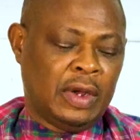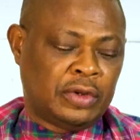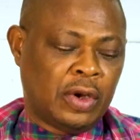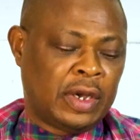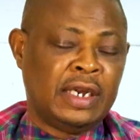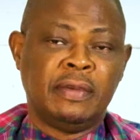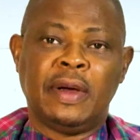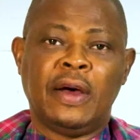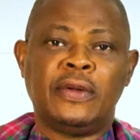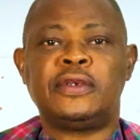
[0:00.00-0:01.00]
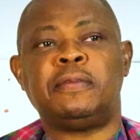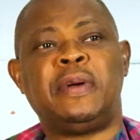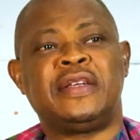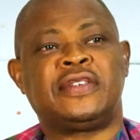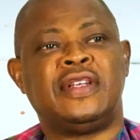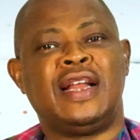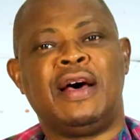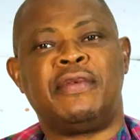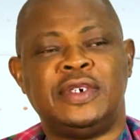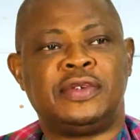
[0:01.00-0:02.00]
are talking about
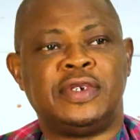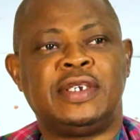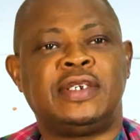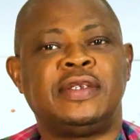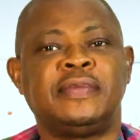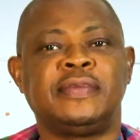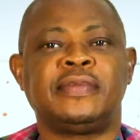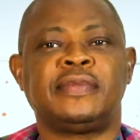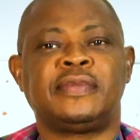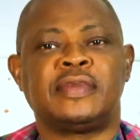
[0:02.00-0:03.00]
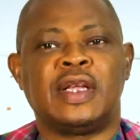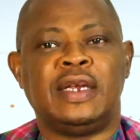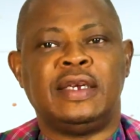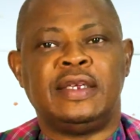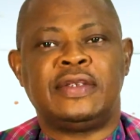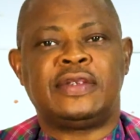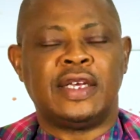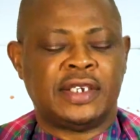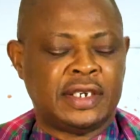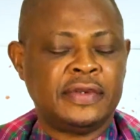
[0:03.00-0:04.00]
personal retreat in this
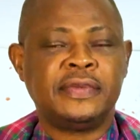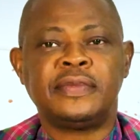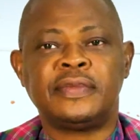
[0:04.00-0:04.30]
session.